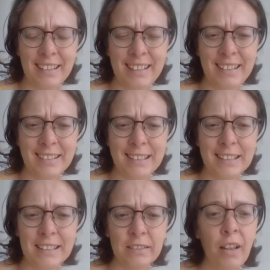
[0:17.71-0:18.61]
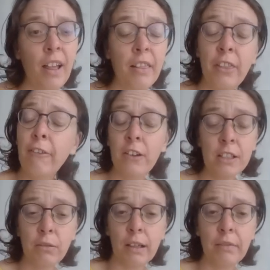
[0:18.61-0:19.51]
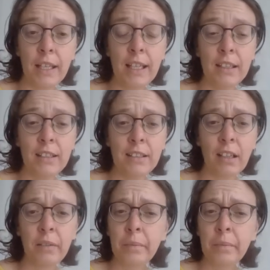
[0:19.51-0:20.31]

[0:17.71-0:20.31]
So the first one is,